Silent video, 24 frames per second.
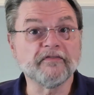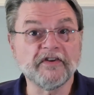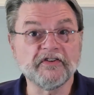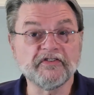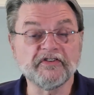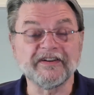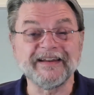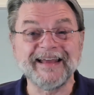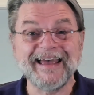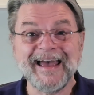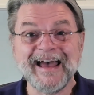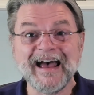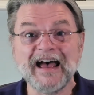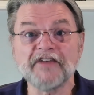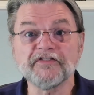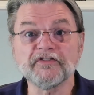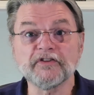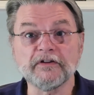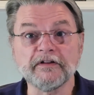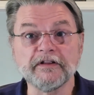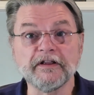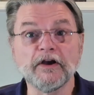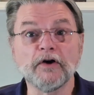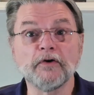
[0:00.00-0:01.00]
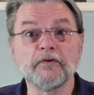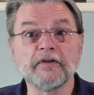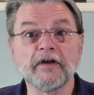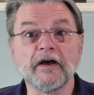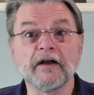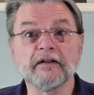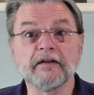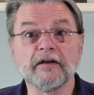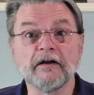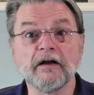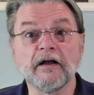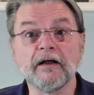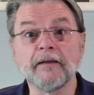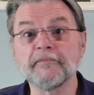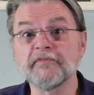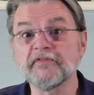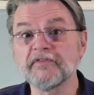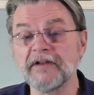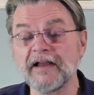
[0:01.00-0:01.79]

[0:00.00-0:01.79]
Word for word: visit askleo.com